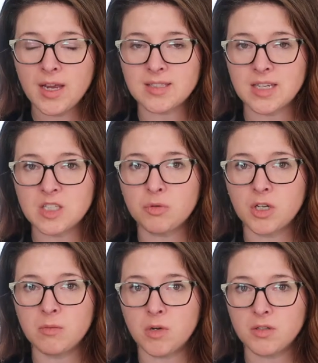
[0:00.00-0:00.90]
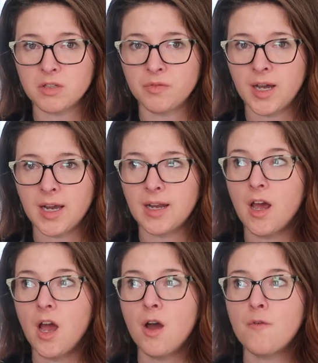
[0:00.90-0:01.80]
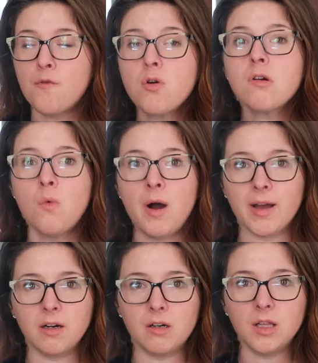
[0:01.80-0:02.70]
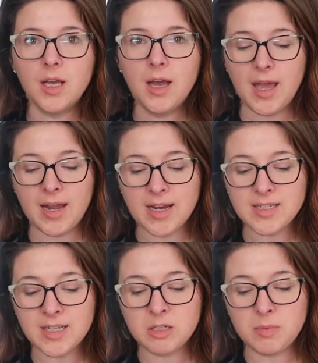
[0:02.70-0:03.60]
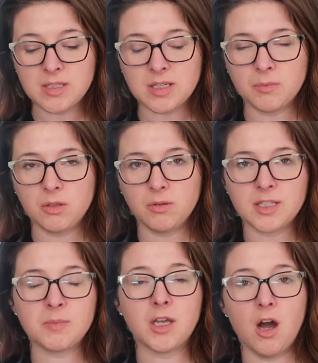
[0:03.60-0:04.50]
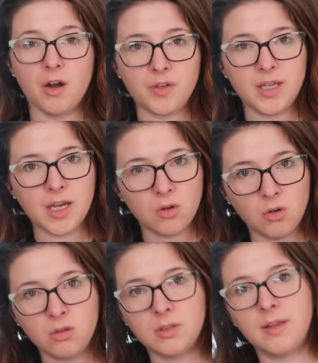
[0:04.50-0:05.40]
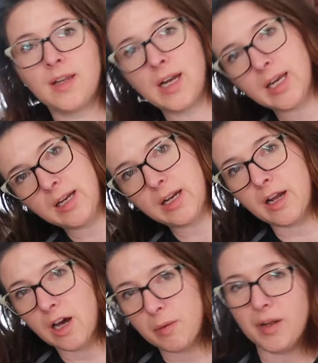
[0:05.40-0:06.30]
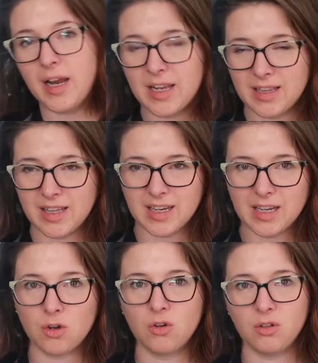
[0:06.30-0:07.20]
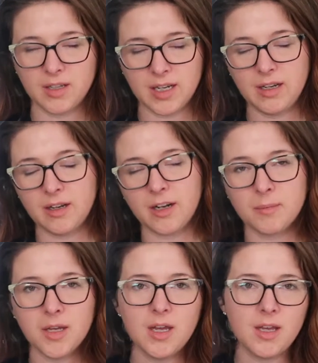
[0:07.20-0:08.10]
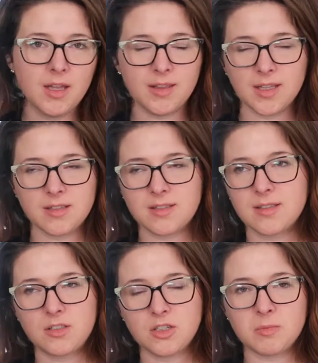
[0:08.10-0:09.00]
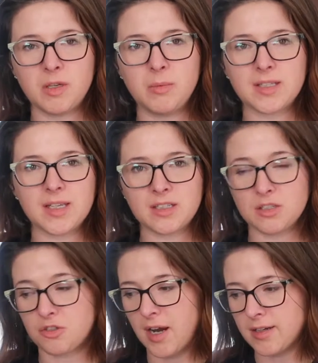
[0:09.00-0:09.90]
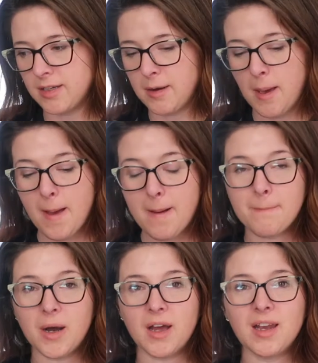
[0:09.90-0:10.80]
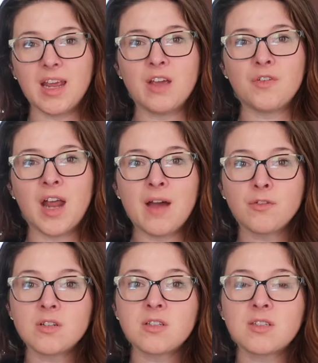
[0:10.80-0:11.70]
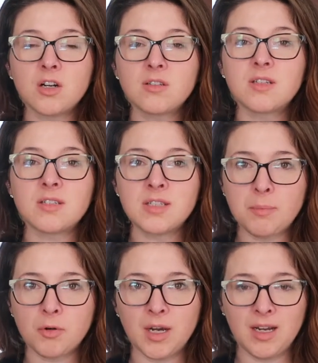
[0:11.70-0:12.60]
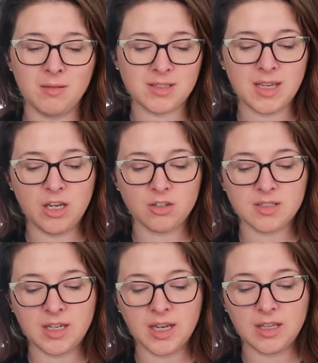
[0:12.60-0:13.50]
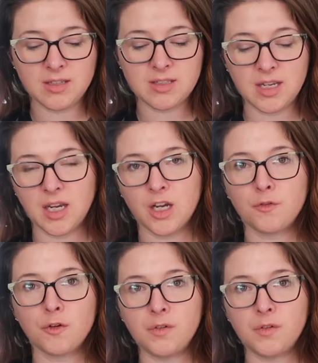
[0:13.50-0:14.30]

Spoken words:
It stays pretty emulsified for a while. And I tend to be someone who lets my coffee get cold and then I heat it up, and I let it get cold and I heat it up. That's just me because I get distracted. But if it ever starts to separate, say you're sitting here for